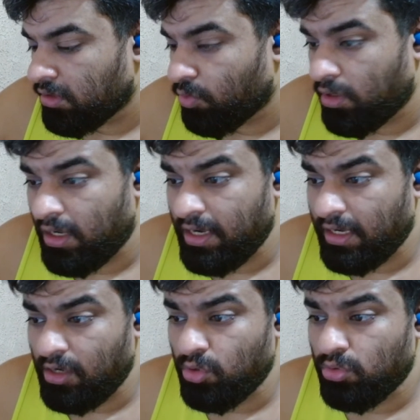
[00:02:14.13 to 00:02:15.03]
What did I
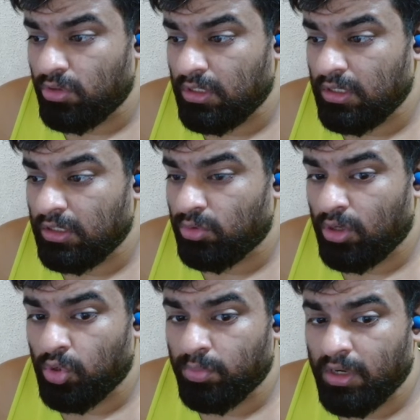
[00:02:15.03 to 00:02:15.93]
tell you,
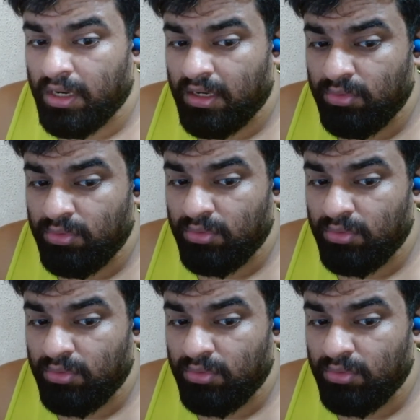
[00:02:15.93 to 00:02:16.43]
Tualomba?